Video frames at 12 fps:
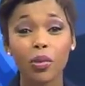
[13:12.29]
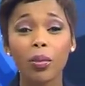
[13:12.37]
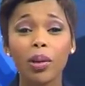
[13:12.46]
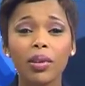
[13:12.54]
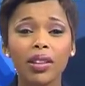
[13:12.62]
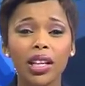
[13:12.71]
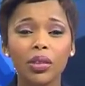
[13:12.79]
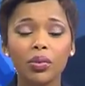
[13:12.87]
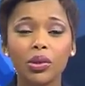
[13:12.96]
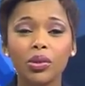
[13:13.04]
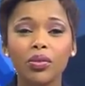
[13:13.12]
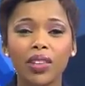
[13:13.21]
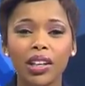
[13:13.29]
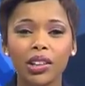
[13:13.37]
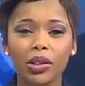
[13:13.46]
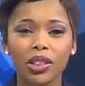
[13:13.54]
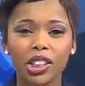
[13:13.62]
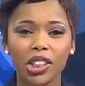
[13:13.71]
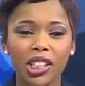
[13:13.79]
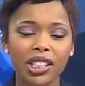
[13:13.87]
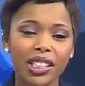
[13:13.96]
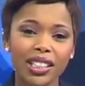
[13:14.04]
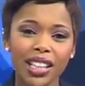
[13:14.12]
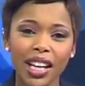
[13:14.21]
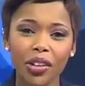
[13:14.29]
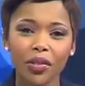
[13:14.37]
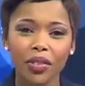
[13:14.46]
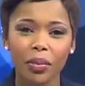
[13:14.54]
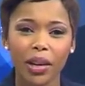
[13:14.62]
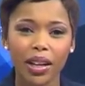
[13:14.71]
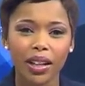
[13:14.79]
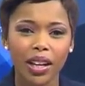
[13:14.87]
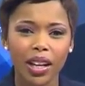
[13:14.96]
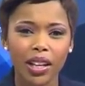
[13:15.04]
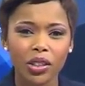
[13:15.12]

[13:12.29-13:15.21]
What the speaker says: Remember that we do value your suggestions and your feedback.